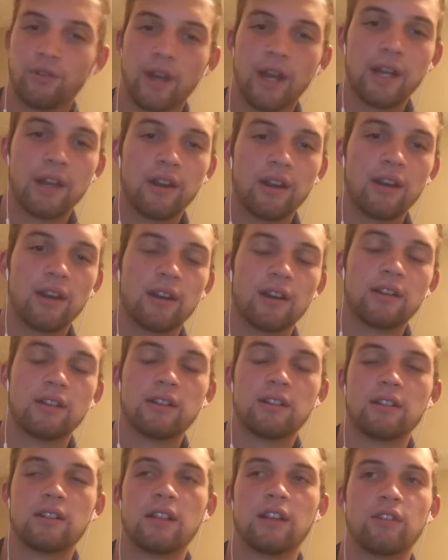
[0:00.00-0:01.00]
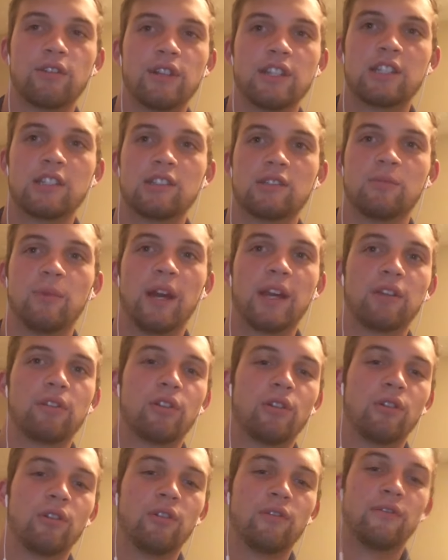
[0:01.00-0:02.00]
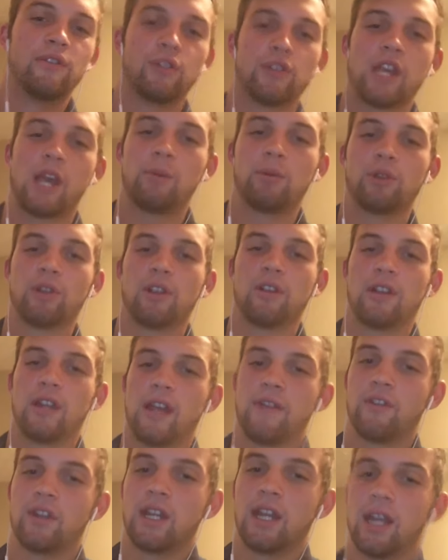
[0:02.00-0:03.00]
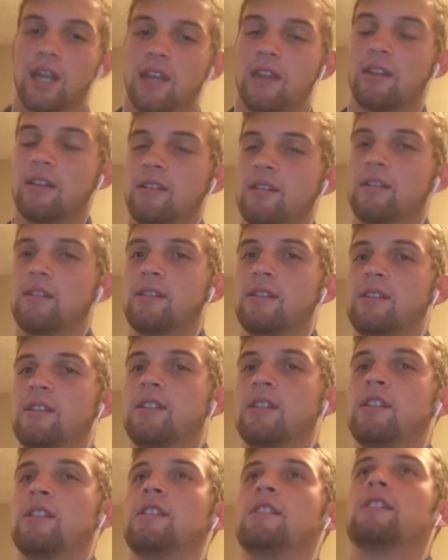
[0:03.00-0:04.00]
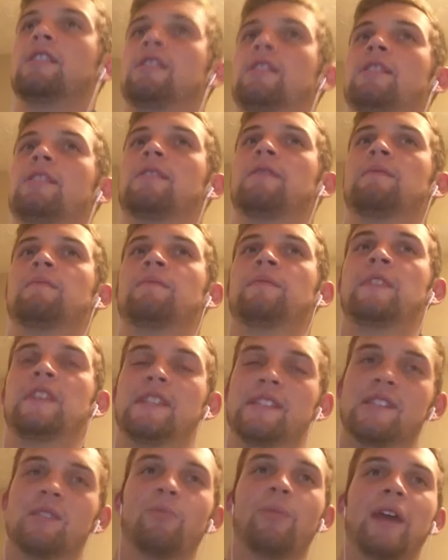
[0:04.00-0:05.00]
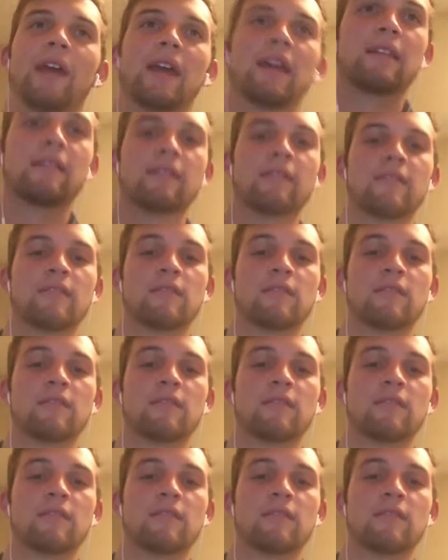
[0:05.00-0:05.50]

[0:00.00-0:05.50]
writer, increases my vocabulary every day. He's the man.